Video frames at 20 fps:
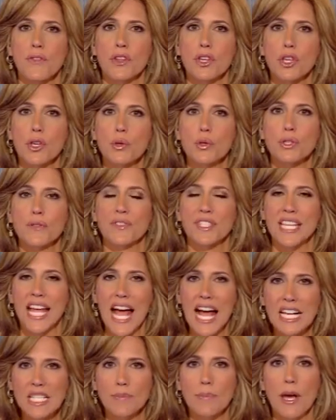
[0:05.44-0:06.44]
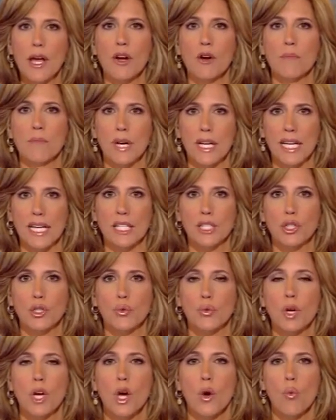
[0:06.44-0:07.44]
on the use of taxpayer money
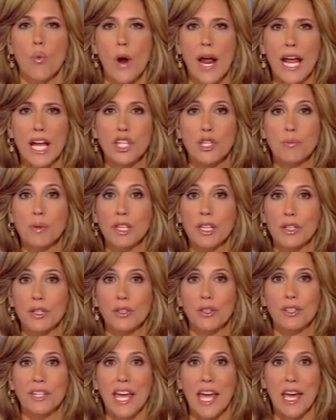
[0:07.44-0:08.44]
to wage political